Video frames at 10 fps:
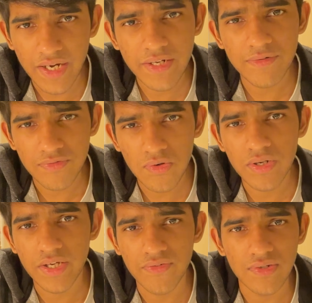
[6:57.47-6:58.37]
kind of
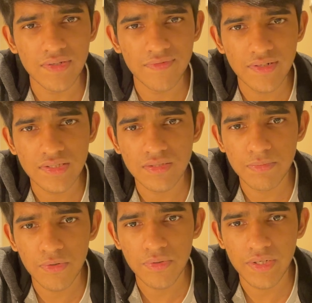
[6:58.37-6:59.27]
okay for the first
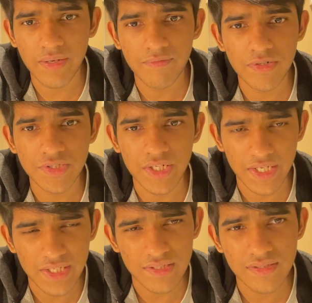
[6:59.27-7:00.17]
prototype version, I
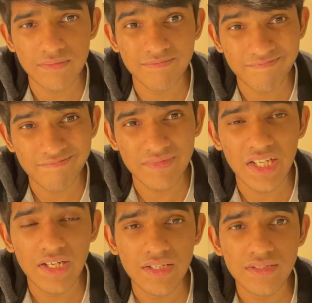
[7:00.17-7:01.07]
guess.
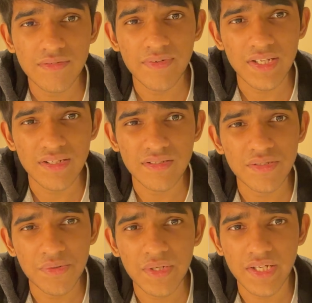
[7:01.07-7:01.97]
Well,
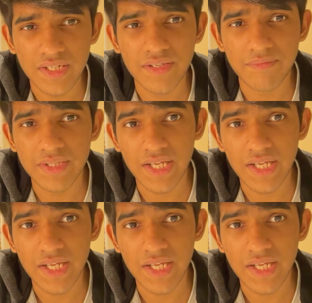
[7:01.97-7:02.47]
you can give me